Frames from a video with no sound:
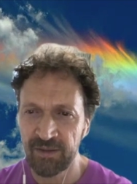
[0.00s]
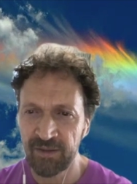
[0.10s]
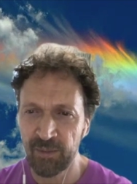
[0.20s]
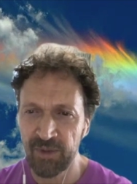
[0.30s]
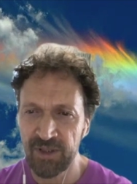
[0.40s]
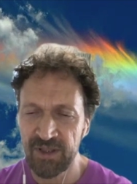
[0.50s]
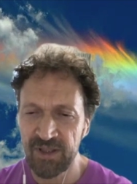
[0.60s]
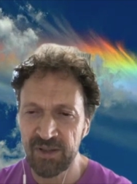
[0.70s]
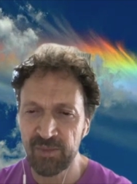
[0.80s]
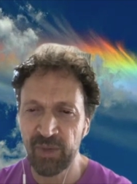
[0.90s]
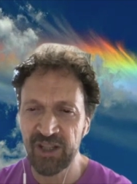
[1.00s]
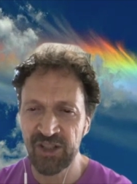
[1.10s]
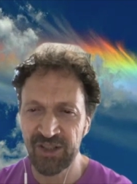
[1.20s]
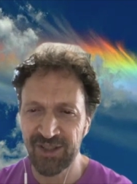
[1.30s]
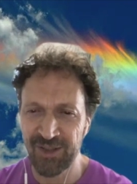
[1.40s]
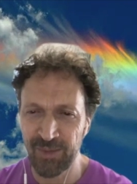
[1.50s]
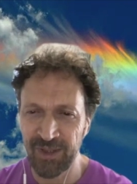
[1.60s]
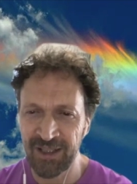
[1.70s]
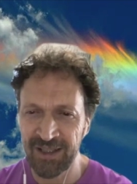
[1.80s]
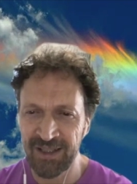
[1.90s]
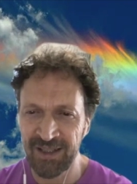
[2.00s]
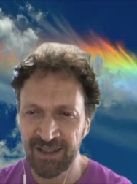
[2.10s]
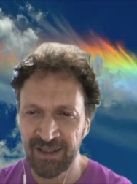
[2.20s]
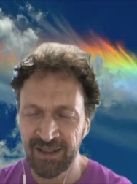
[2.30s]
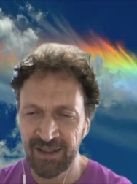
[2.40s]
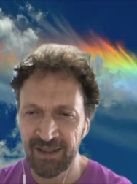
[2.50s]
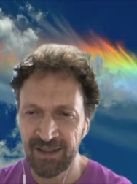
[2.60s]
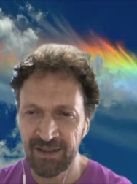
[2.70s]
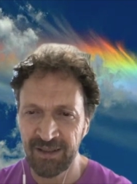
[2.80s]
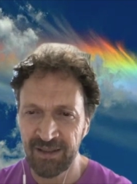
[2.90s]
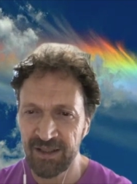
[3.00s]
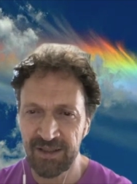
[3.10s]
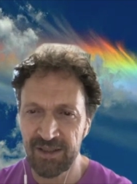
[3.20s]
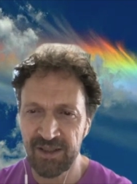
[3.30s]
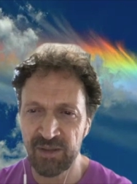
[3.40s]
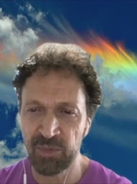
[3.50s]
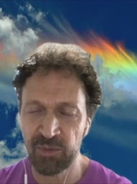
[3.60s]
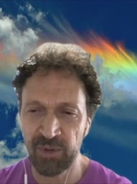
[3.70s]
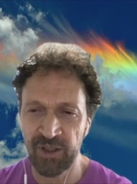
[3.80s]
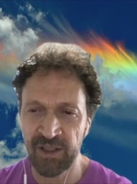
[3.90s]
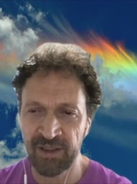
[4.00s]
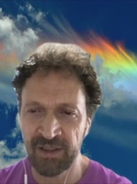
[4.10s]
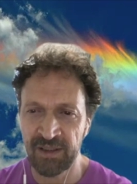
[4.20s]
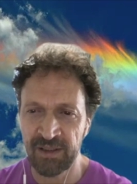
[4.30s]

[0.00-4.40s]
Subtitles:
from this spacious awareness. Just a simple breath.